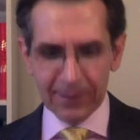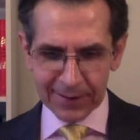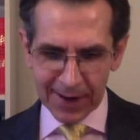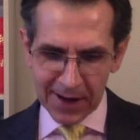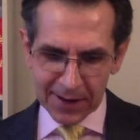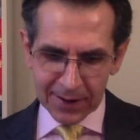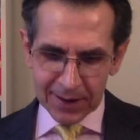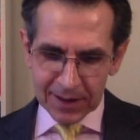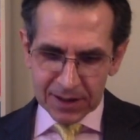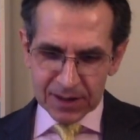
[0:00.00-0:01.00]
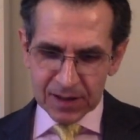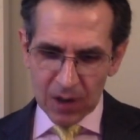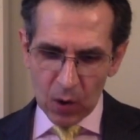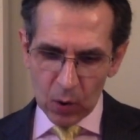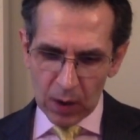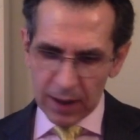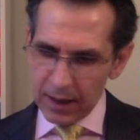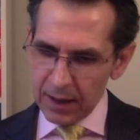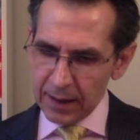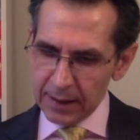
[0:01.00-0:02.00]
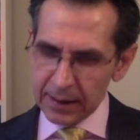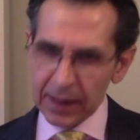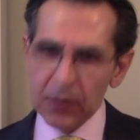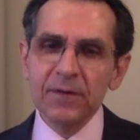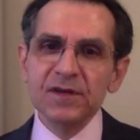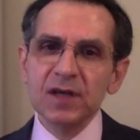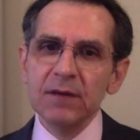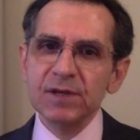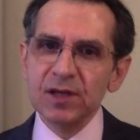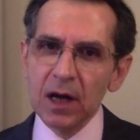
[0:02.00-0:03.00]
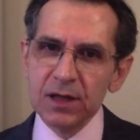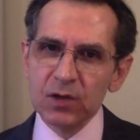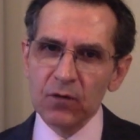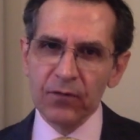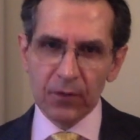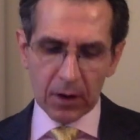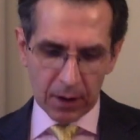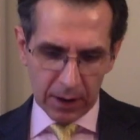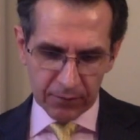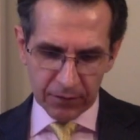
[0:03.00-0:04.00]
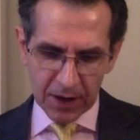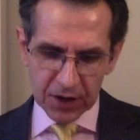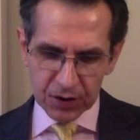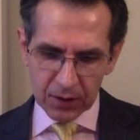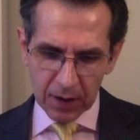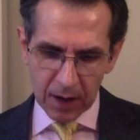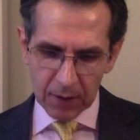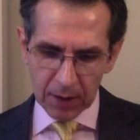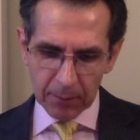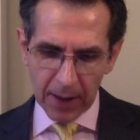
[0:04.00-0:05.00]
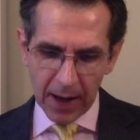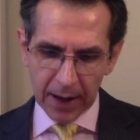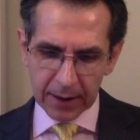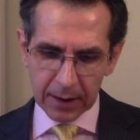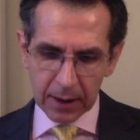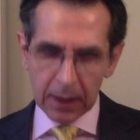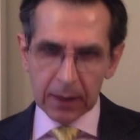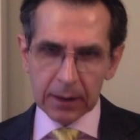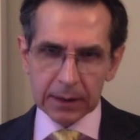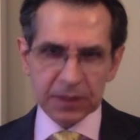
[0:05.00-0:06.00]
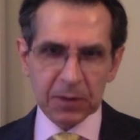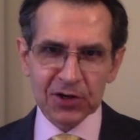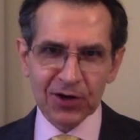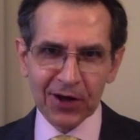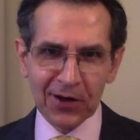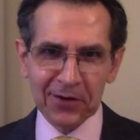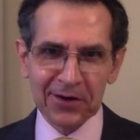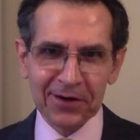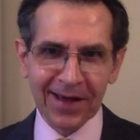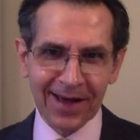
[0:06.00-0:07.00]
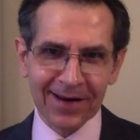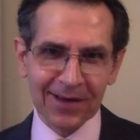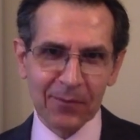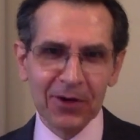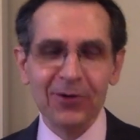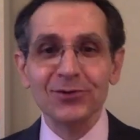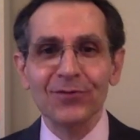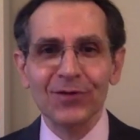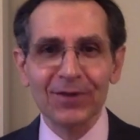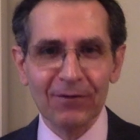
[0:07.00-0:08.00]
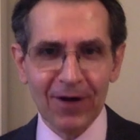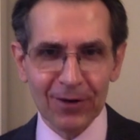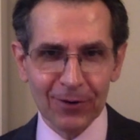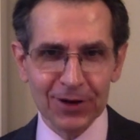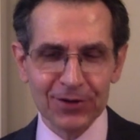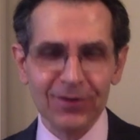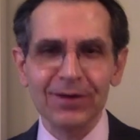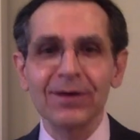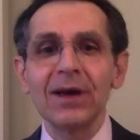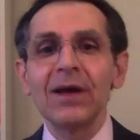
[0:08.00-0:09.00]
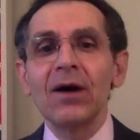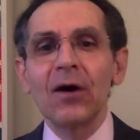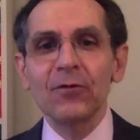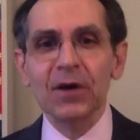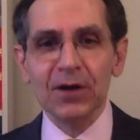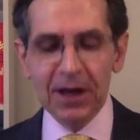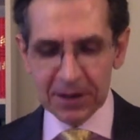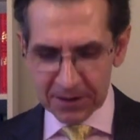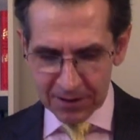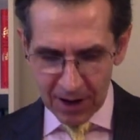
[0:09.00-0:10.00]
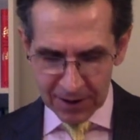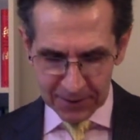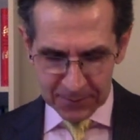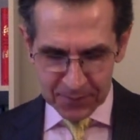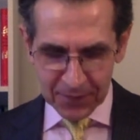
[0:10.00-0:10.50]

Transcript: Okay, so and we've seen signs of inflation coming back especially here in Canada because of the devaluation of the Canadian dollar,